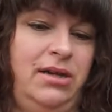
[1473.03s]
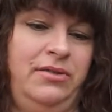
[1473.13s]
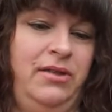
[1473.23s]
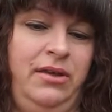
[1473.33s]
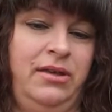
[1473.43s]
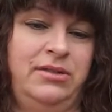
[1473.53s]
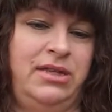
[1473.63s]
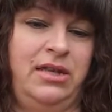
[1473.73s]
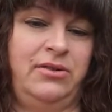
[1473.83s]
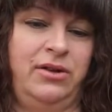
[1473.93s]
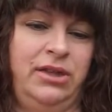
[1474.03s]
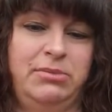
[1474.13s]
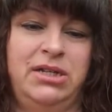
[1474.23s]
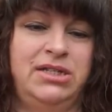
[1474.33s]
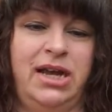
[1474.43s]
think it's either in
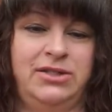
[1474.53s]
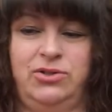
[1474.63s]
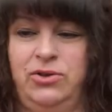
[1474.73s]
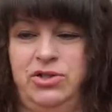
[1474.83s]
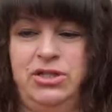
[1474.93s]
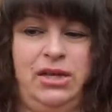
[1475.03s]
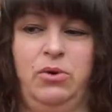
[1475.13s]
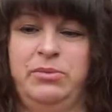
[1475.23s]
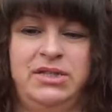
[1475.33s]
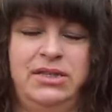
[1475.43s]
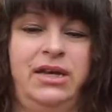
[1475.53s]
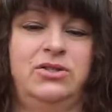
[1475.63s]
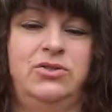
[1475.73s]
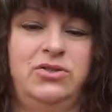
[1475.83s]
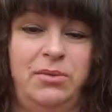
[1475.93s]
limited sizes or it's just like women's
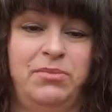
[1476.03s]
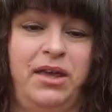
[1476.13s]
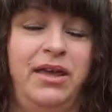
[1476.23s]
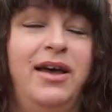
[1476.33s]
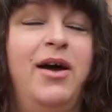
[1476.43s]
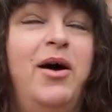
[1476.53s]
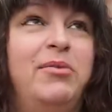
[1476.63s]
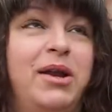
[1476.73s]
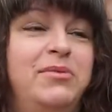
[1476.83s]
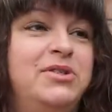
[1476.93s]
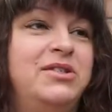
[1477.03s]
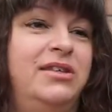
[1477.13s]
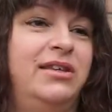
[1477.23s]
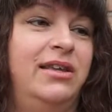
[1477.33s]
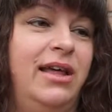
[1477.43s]
sizes or something. But I'm just
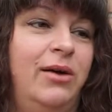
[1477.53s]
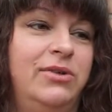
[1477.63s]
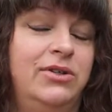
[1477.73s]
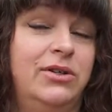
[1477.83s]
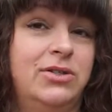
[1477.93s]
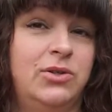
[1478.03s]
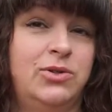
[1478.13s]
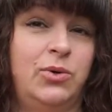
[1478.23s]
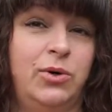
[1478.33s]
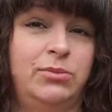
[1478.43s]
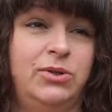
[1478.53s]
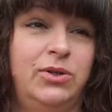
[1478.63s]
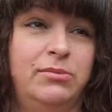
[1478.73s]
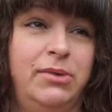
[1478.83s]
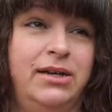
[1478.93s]
thinking that would look so adorable
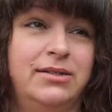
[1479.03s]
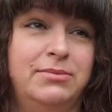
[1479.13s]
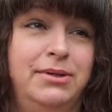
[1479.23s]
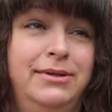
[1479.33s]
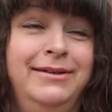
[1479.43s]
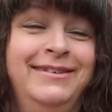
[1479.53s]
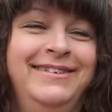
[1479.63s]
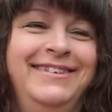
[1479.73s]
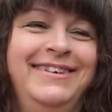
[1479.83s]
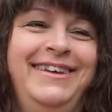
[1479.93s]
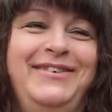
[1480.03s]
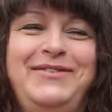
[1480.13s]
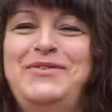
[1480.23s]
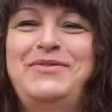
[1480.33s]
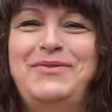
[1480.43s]
on my husband. I don't
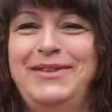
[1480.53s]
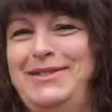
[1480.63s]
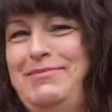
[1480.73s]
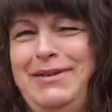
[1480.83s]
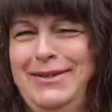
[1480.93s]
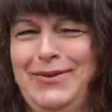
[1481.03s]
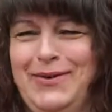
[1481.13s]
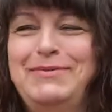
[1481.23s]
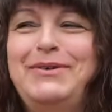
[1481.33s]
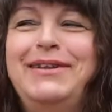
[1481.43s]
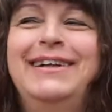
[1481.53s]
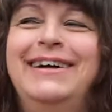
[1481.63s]
know if he wants to be adorable,